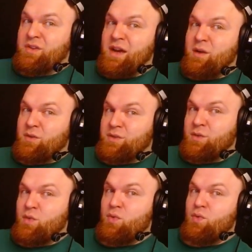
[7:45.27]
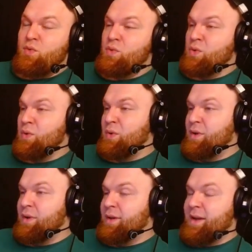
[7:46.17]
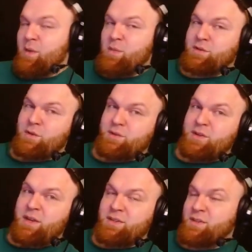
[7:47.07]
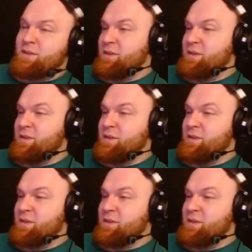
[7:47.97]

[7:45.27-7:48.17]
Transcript: towers. Ooh, I miss those days.